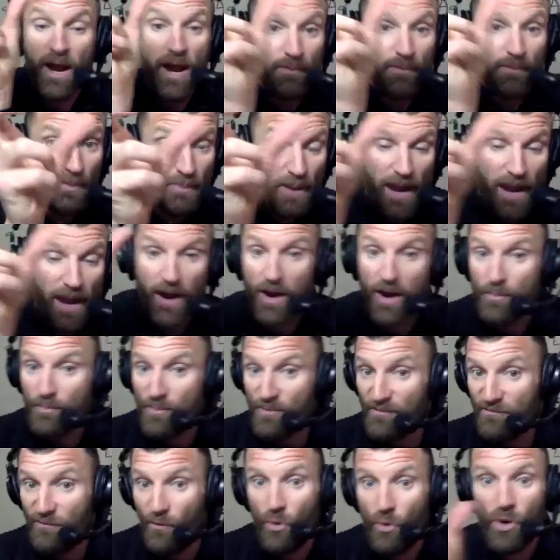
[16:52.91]
Prepare,
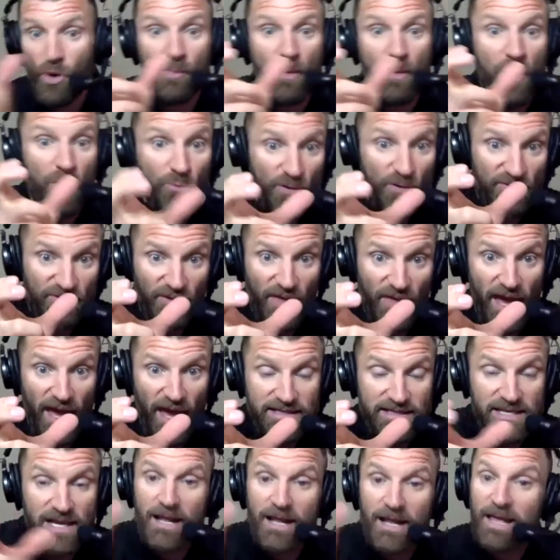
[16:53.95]
perform, reflect.